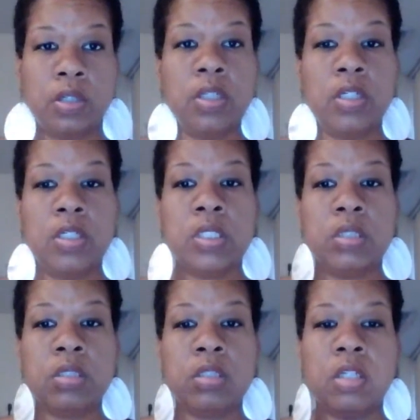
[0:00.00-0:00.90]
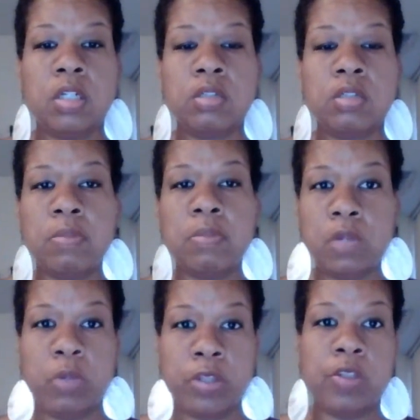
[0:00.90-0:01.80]
incense that's actually made
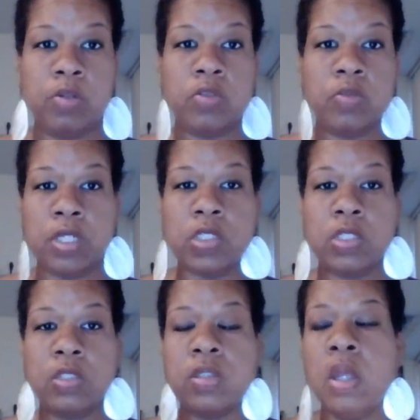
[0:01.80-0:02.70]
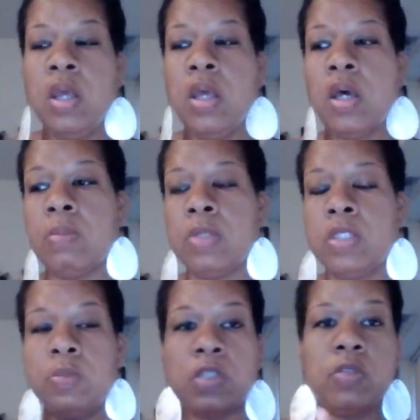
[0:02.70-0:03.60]
with those resins, but you
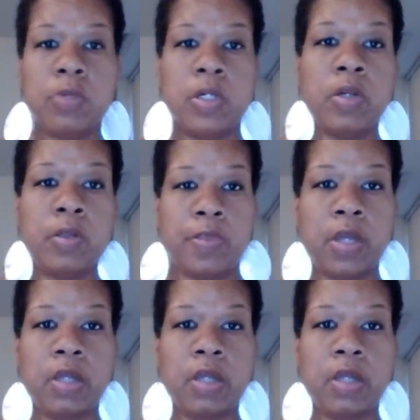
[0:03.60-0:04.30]
want the real thing.